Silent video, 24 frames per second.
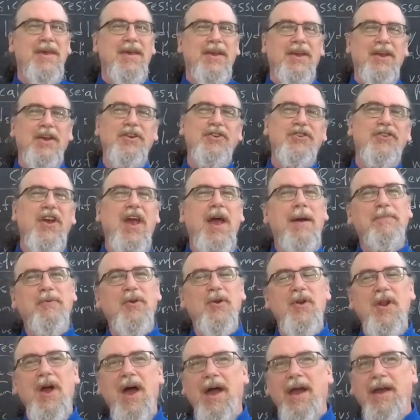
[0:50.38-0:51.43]
In
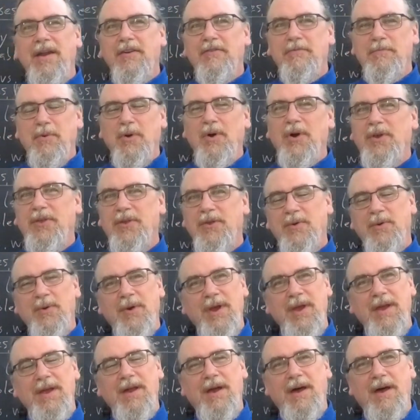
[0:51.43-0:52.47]
Chapter 9 of Book
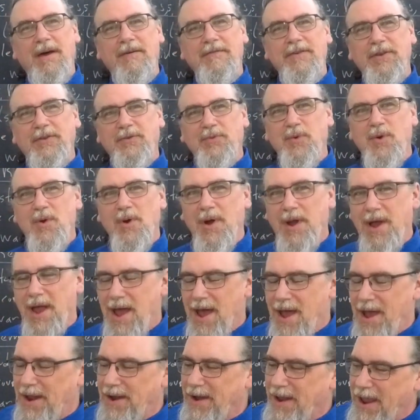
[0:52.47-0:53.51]
3 of his work
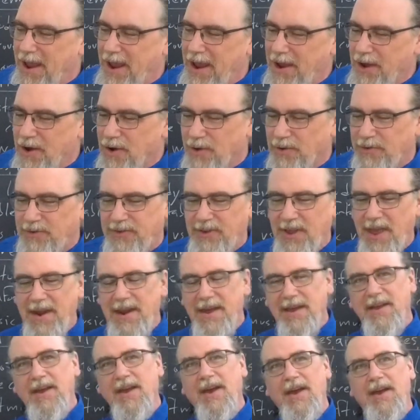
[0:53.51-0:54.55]
on anger,
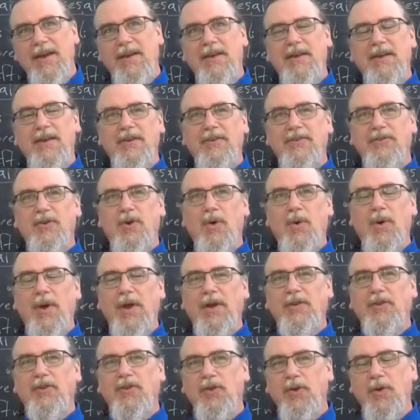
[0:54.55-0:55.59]
Seneca is
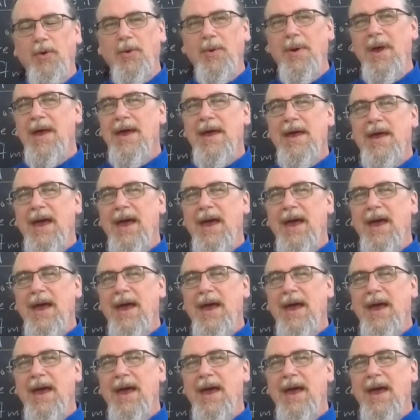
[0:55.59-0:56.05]
going to